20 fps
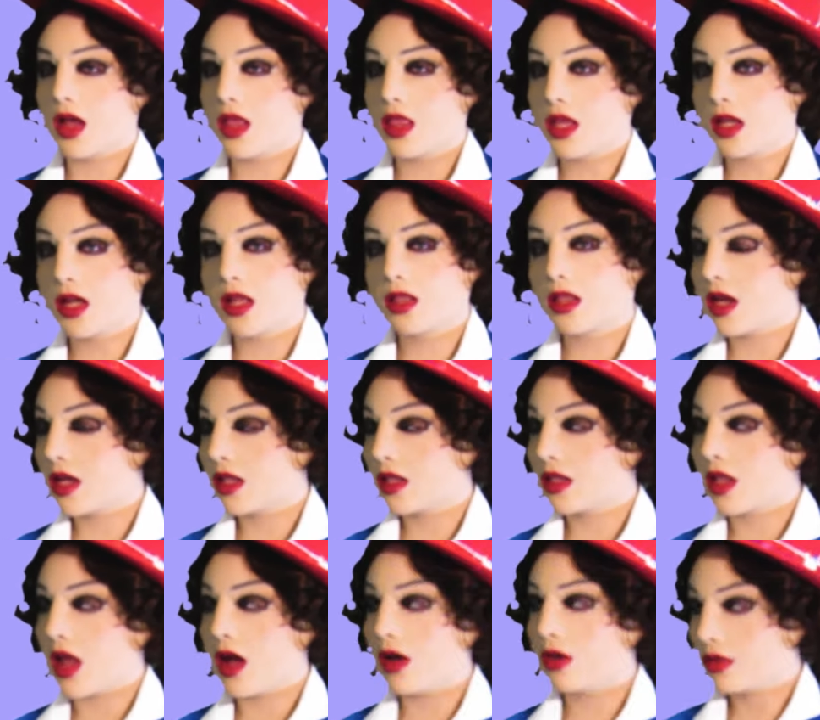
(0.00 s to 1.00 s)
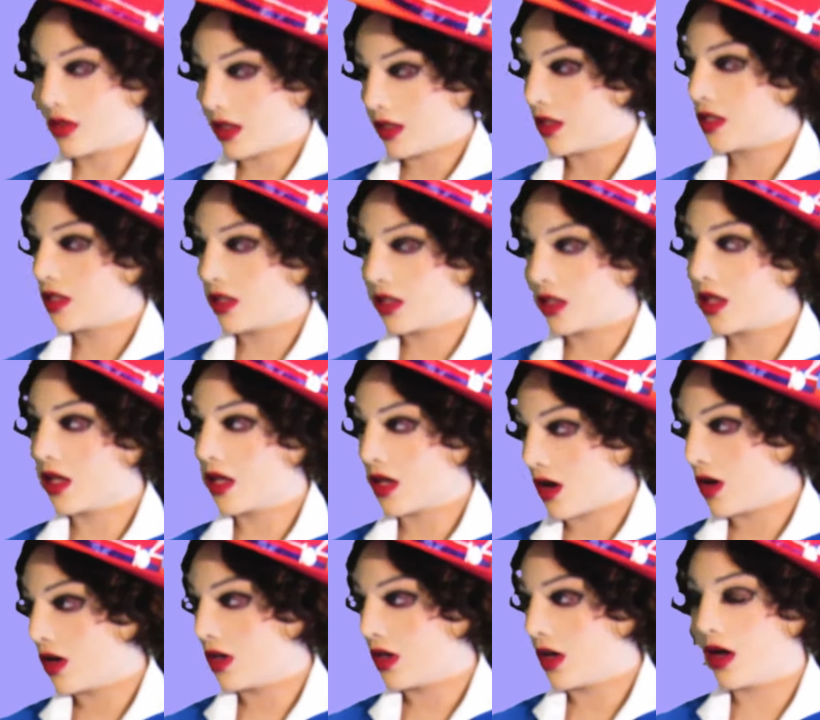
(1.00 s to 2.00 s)
I think I like how realistic
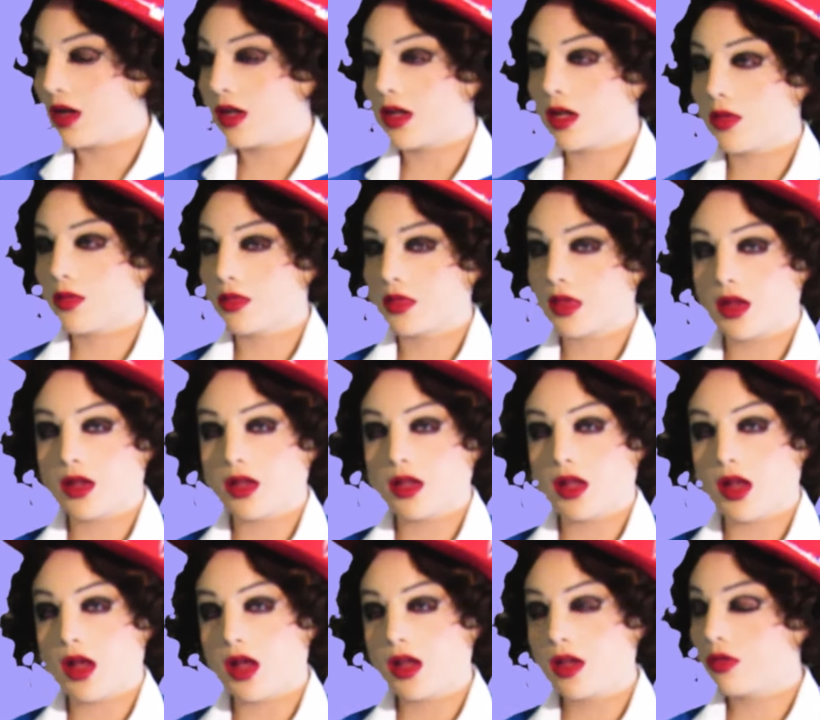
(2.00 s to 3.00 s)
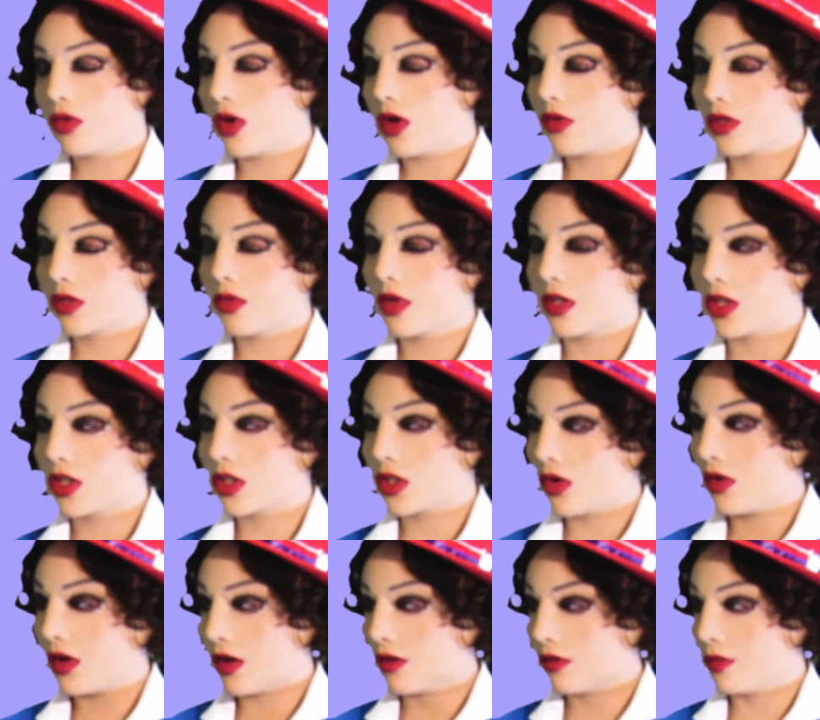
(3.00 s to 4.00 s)
they are. I always want to
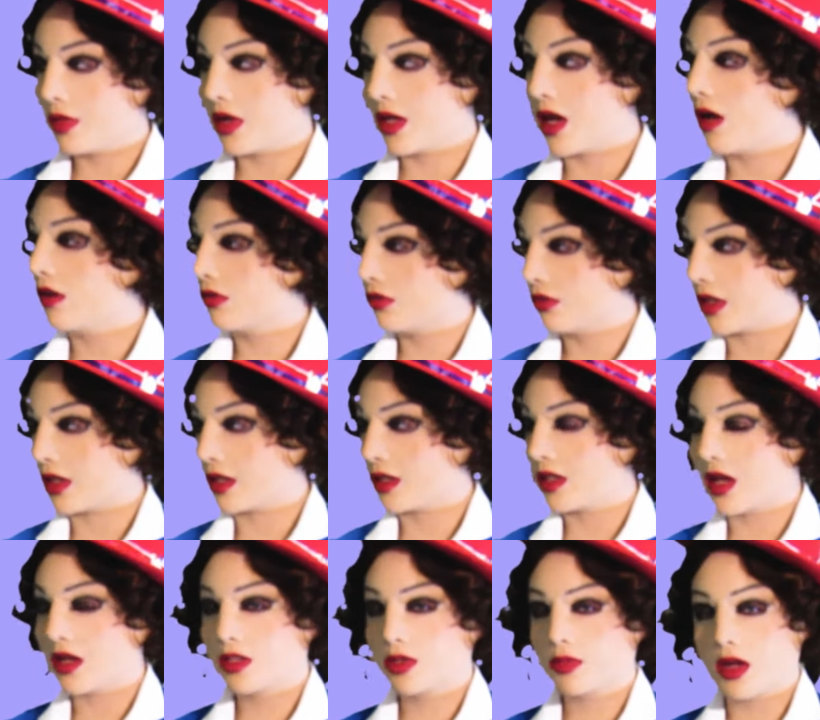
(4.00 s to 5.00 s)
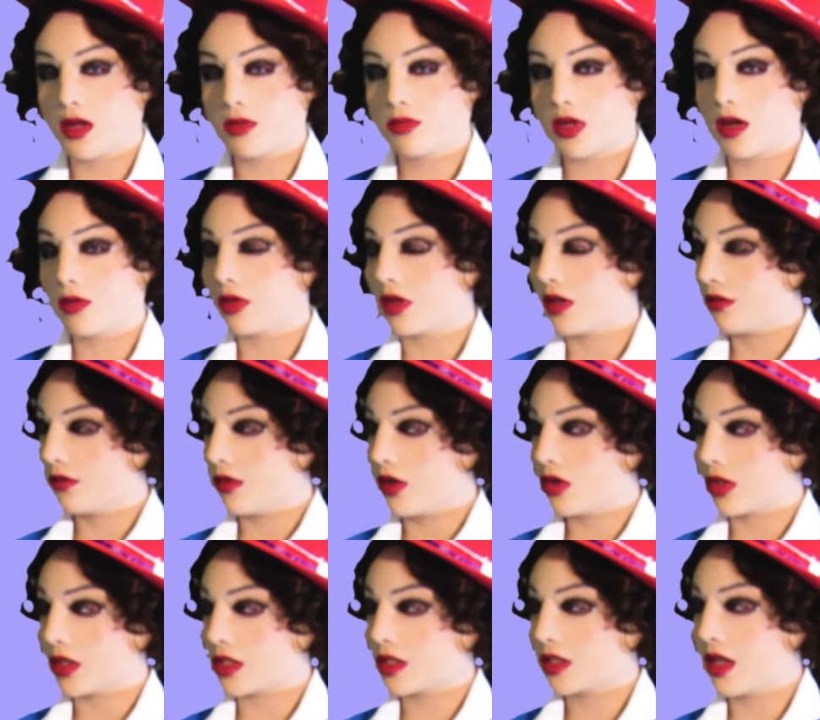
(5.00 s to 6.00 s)
show off my outfit. That's my primary
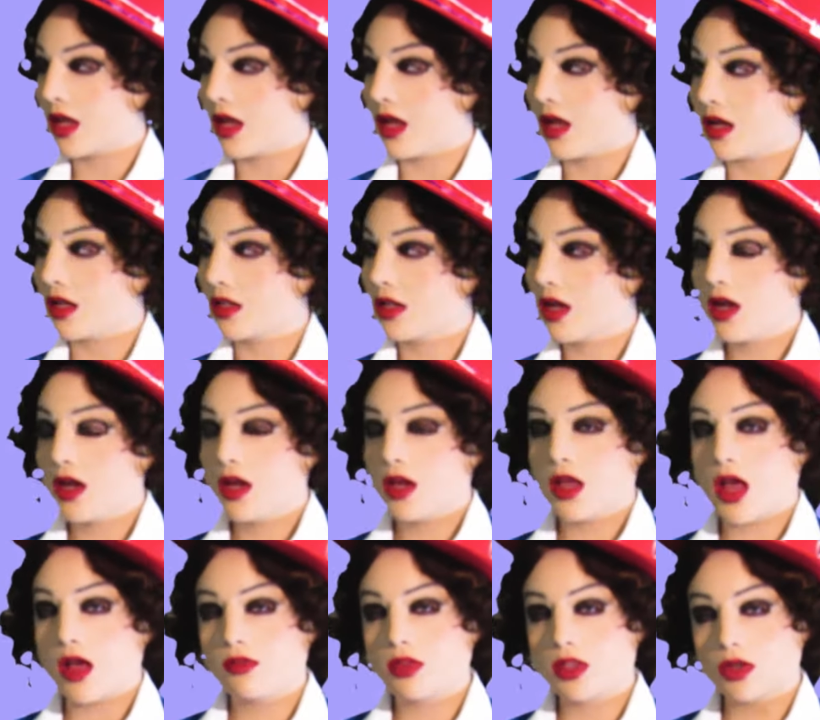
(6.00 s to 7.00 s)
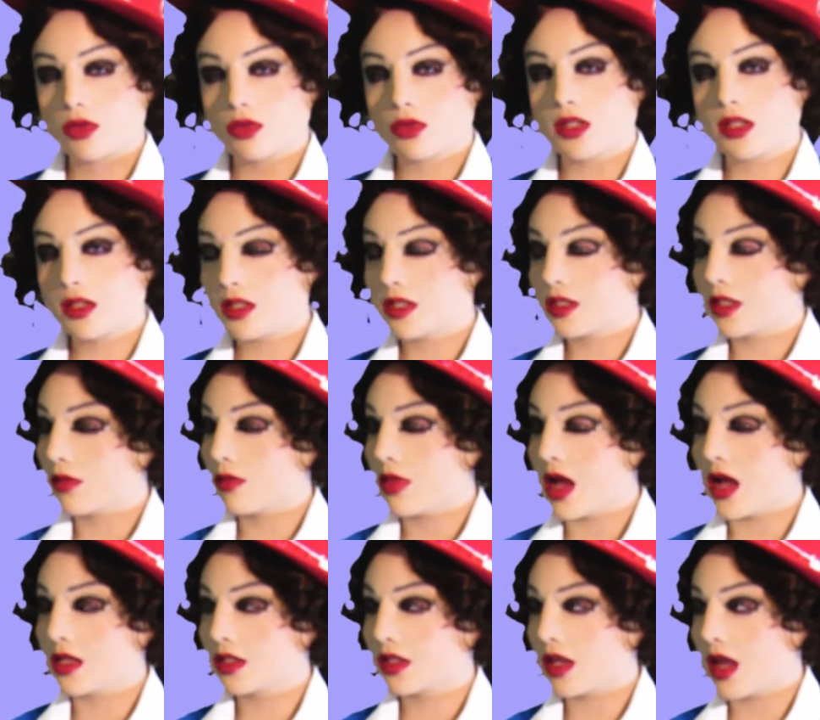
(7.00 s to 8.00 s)
focus. And having the realistic
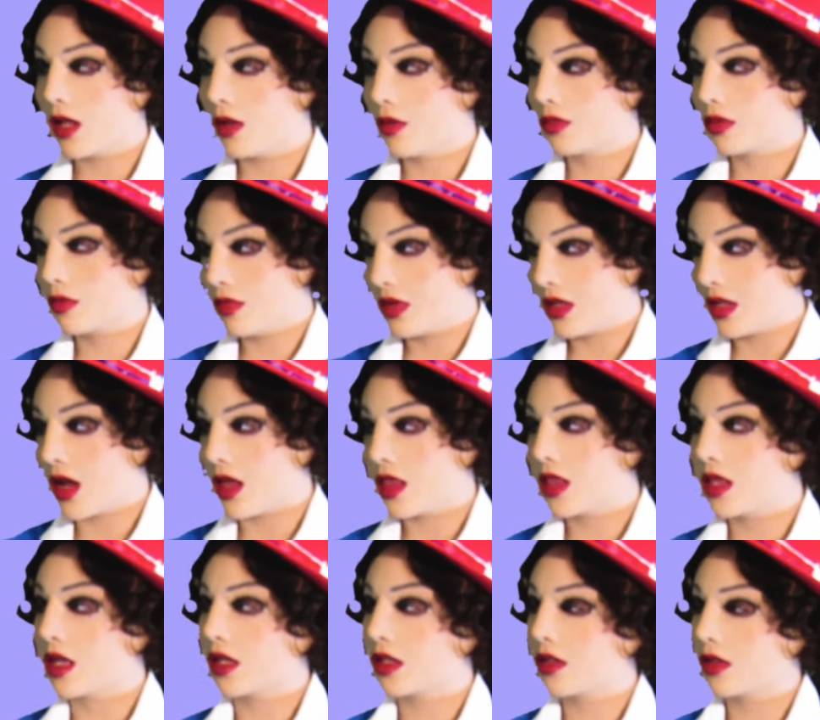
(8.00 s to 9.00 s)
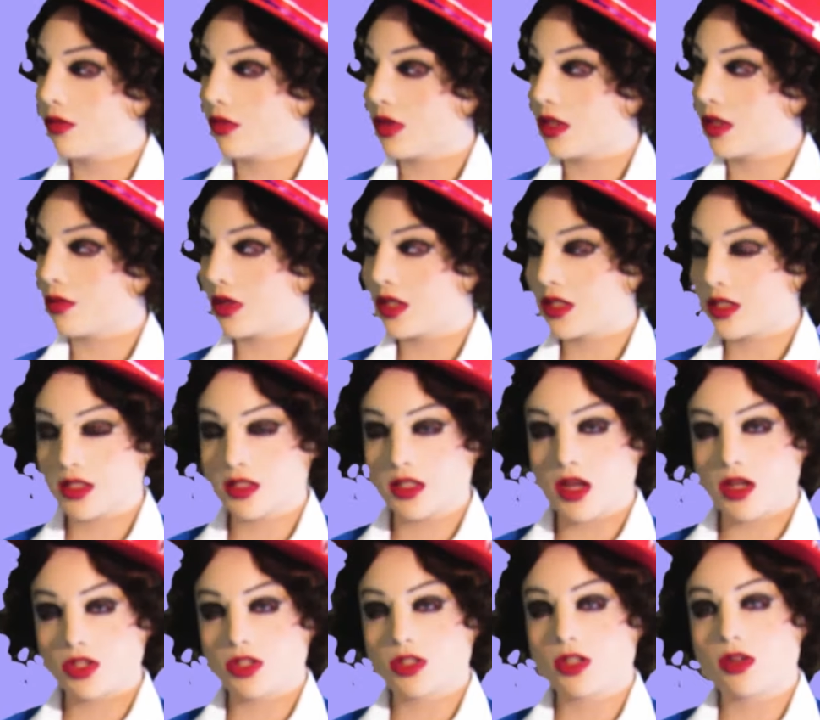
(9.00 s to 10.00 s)
mask helps me, I think, with the
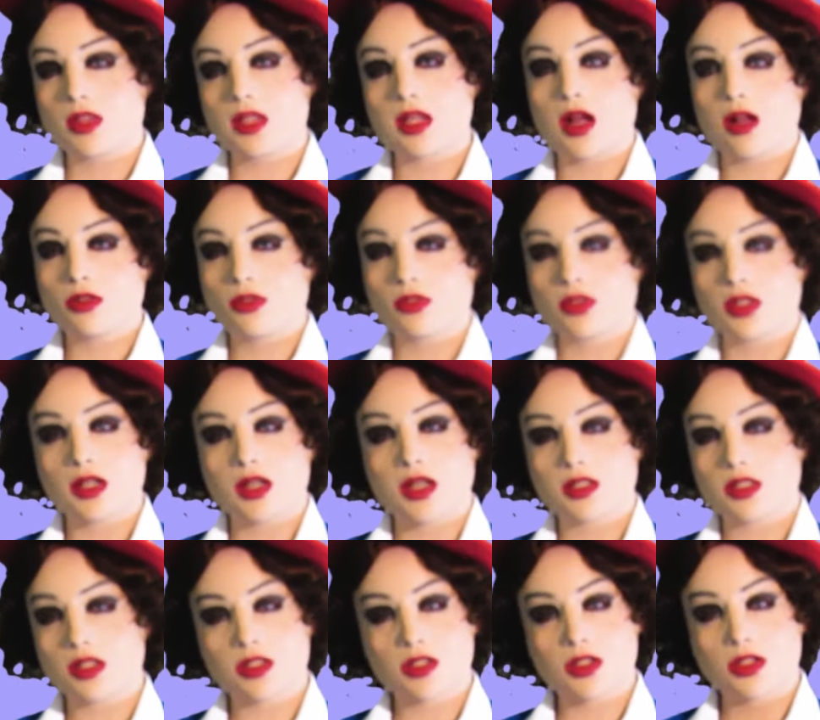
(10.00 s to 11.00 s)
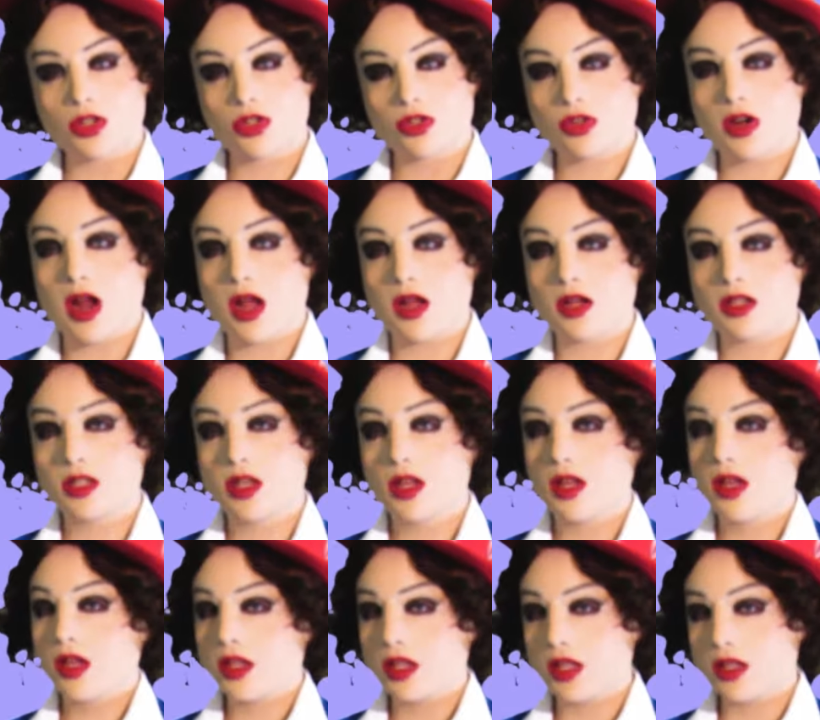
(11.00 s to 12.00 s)
presentation of the outfit. It doesn't detract
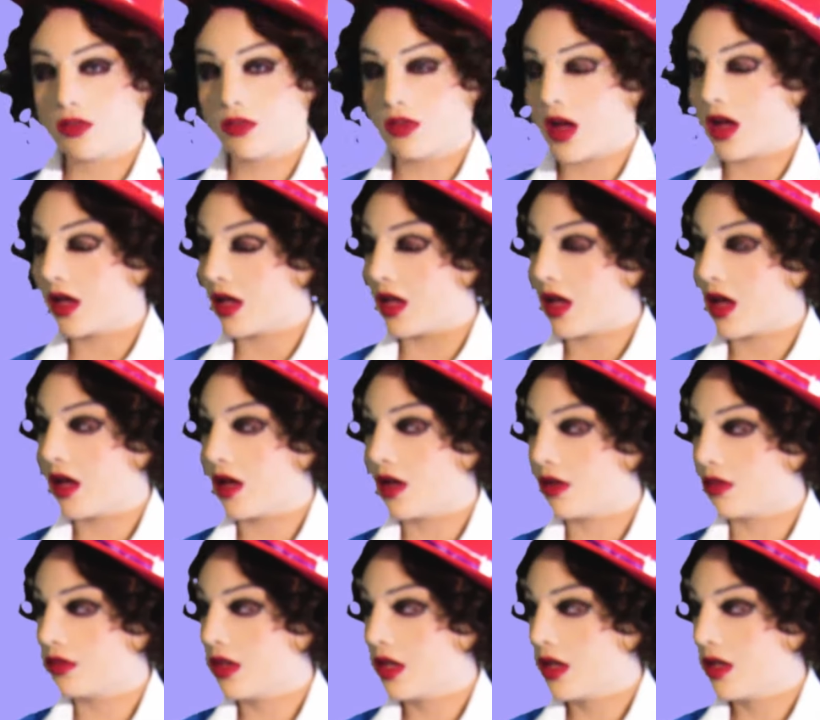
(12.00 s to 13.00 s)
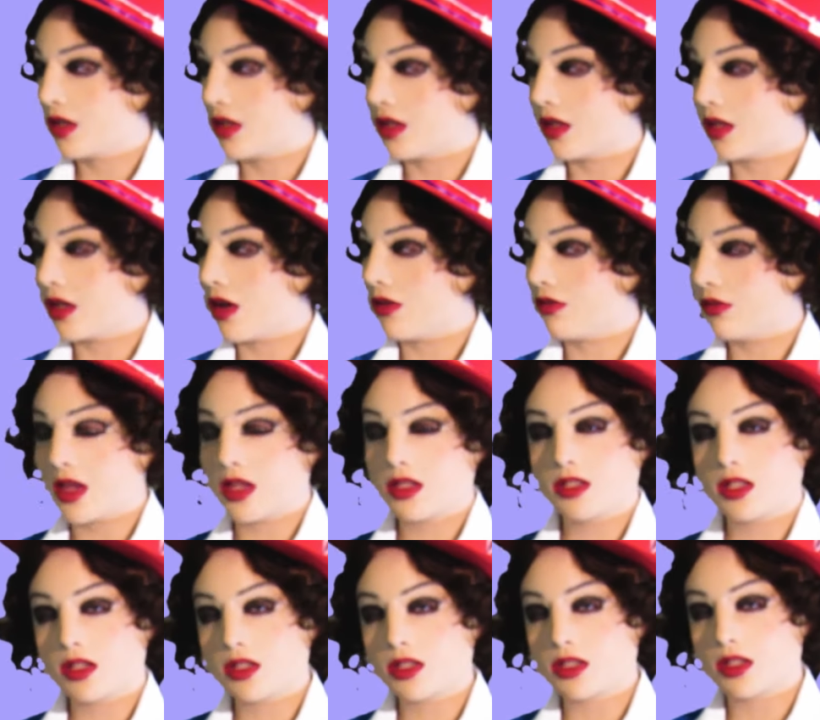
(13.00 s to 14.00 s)
if I have a
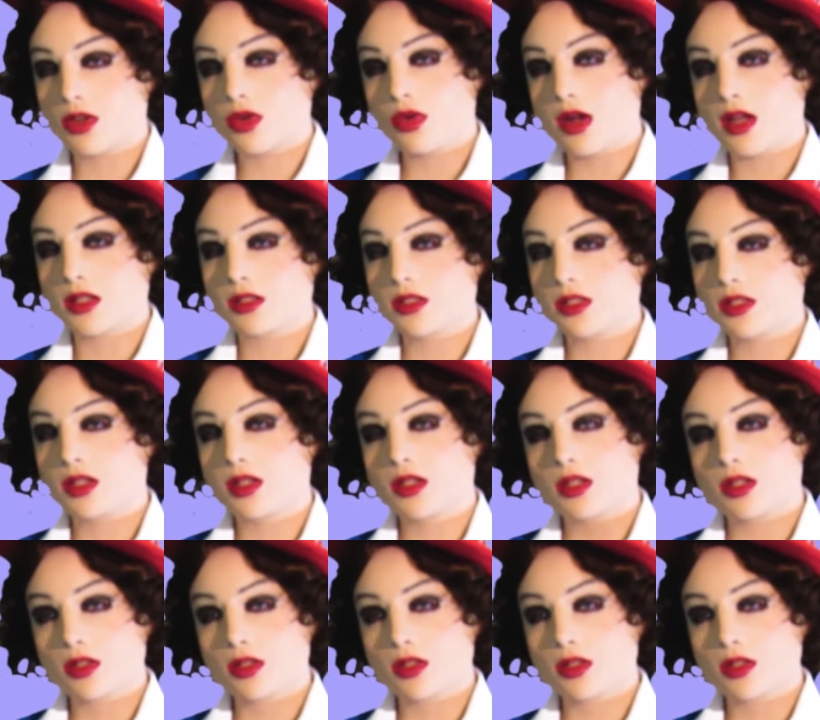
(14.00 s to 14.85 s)
face that isn't quite